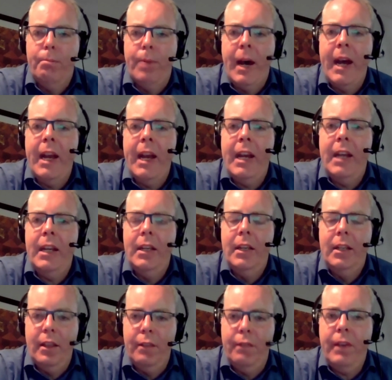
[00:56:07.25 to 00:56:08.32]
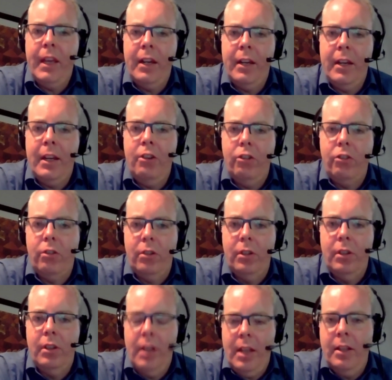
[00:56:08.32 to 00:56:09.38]
by the
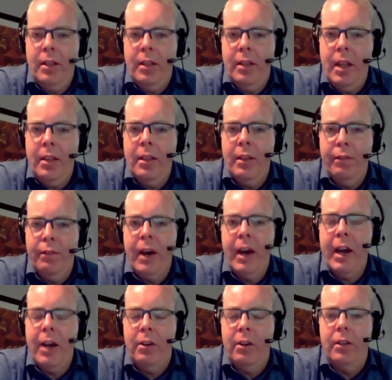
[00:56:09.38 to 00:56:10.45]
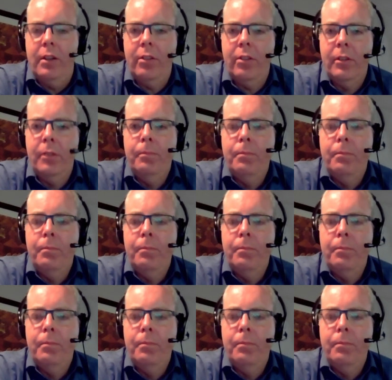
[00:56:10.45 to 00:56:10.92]
variation in, in the virus.